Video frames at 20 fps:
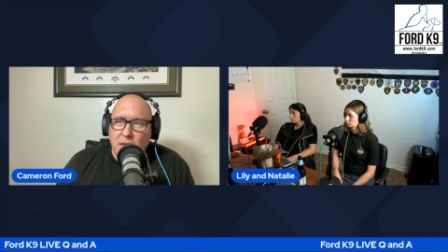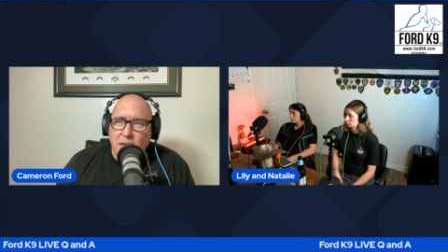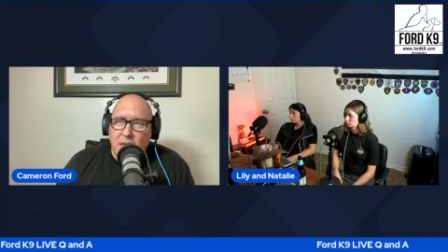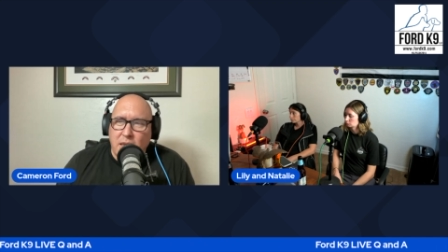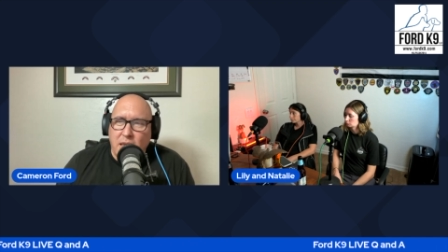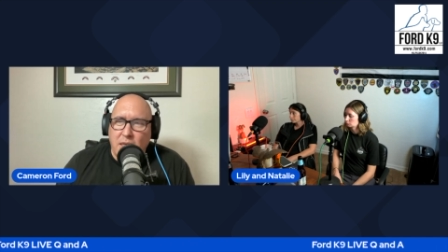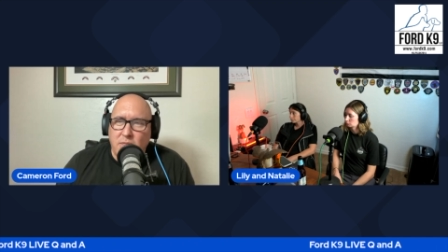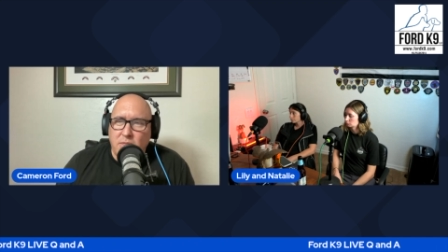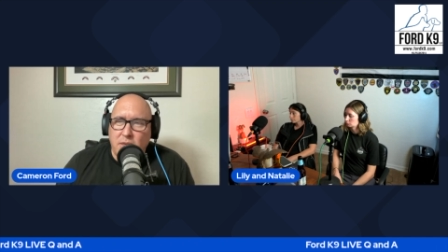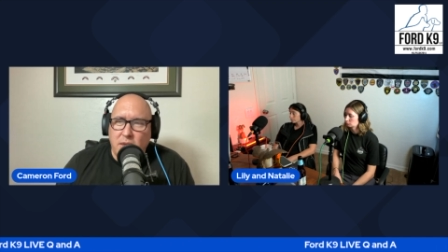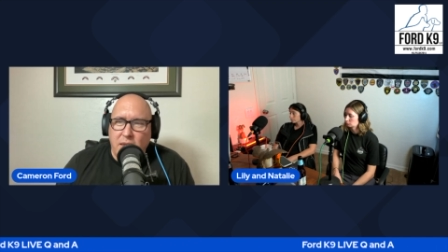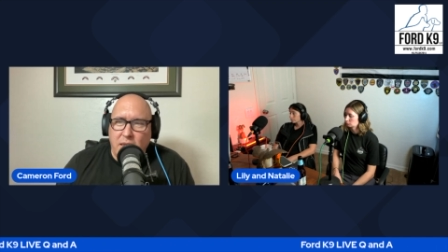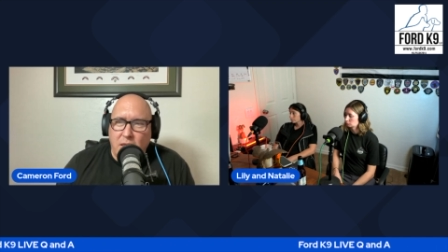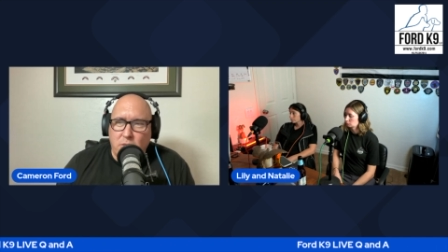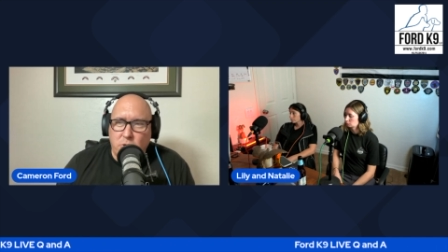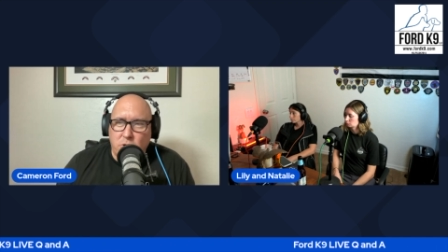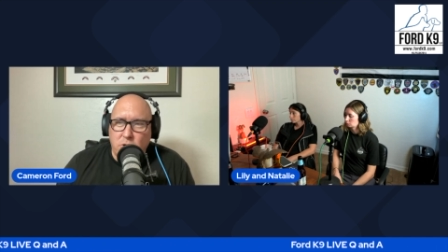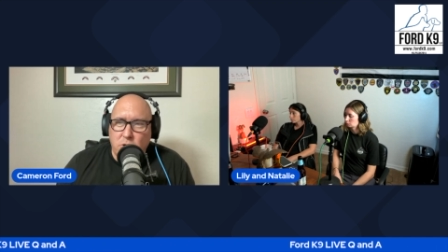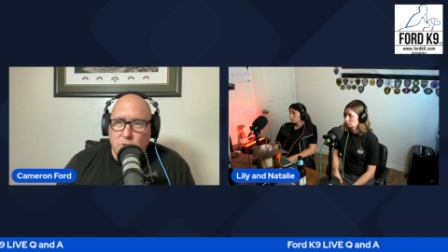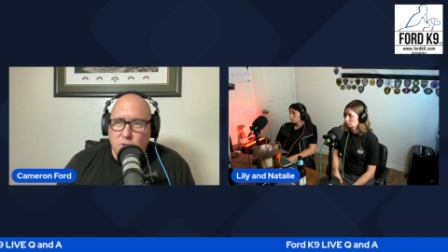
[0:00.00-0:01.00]
And the
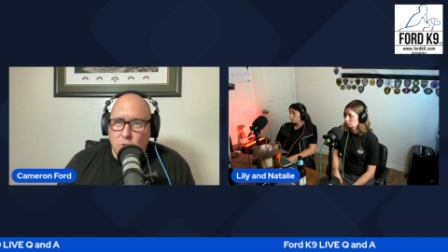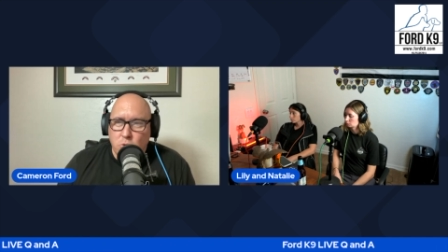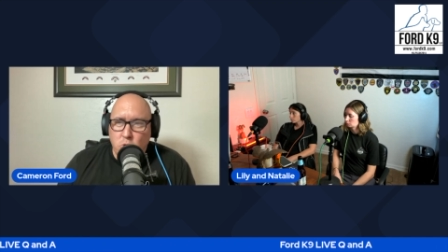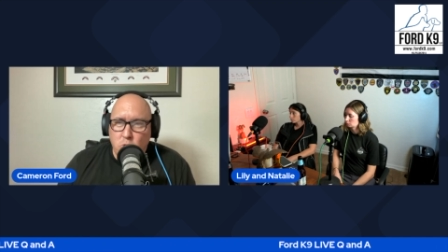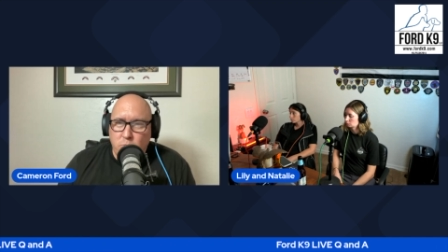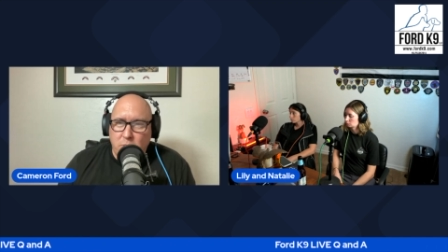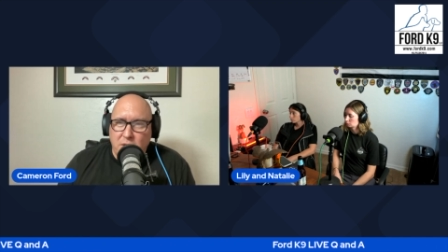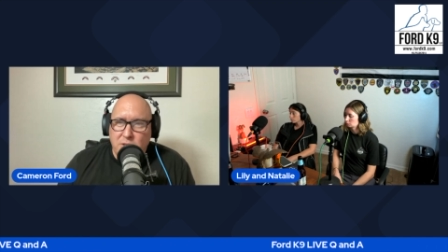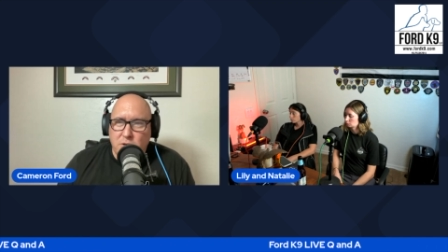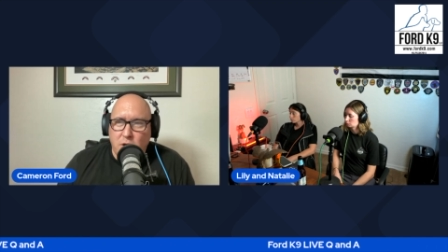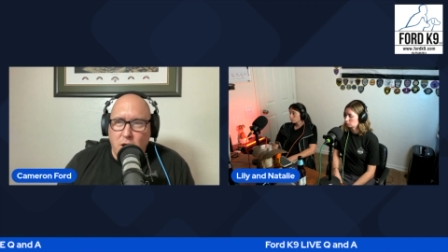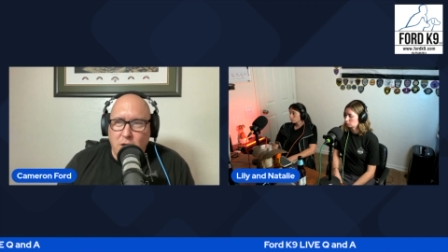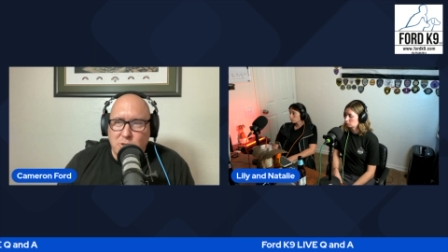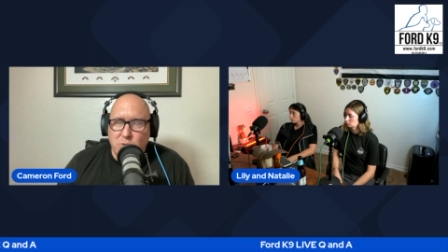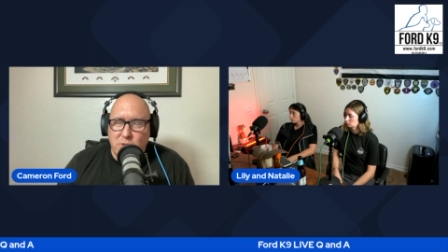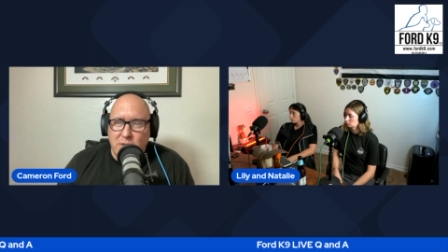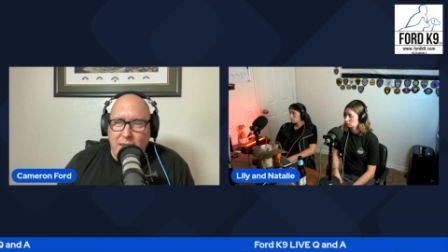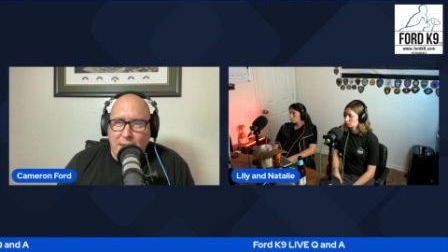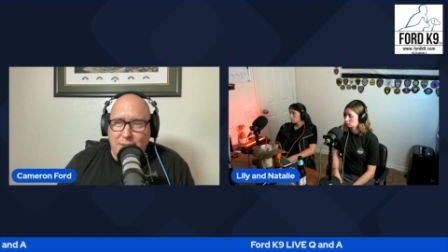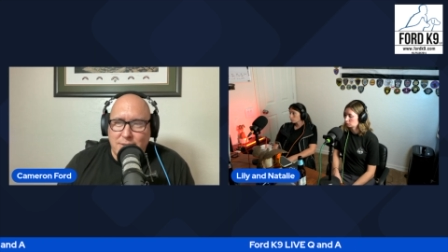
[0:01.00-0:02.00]
handler goes, ooh, my dog's
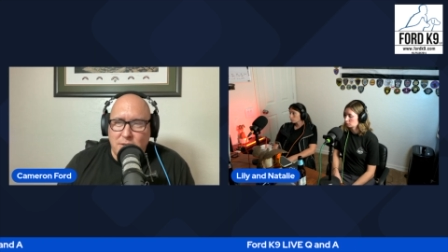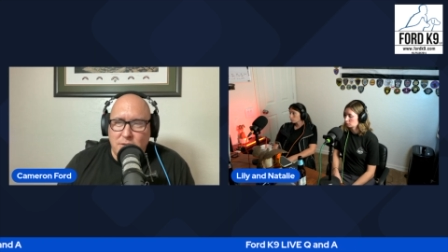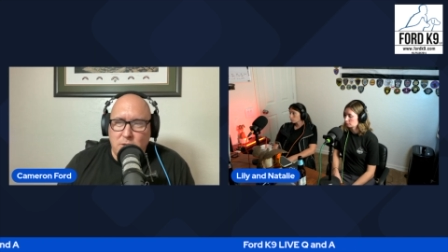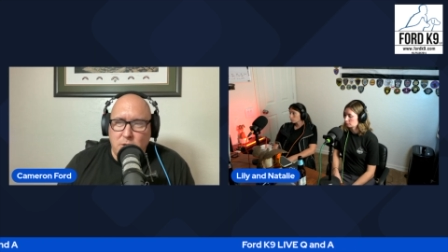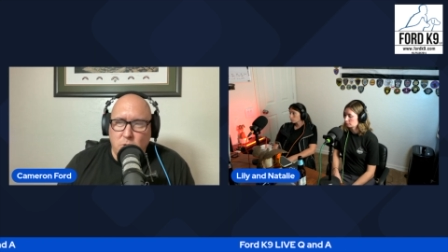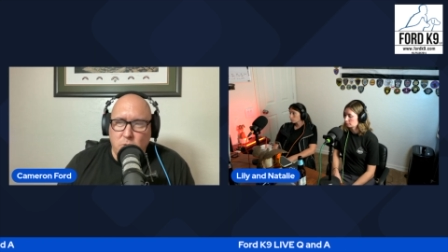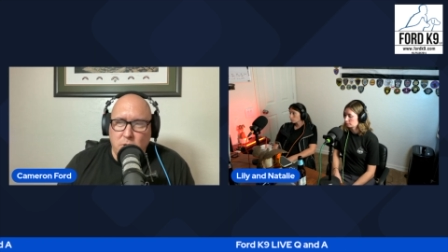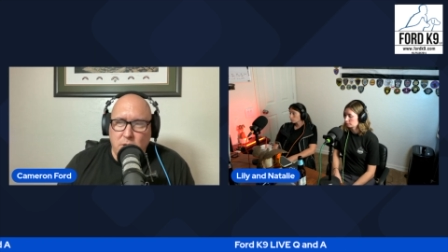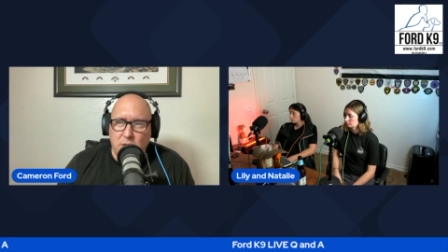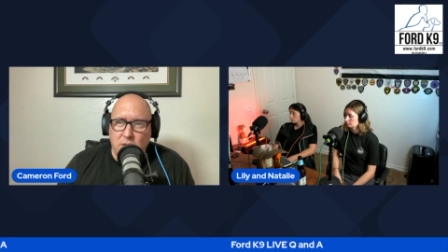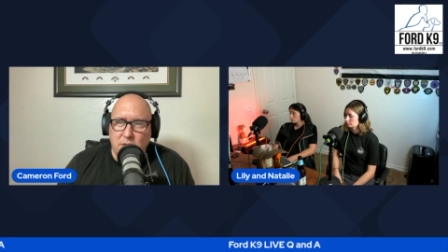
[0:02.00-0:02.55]
reacting to it.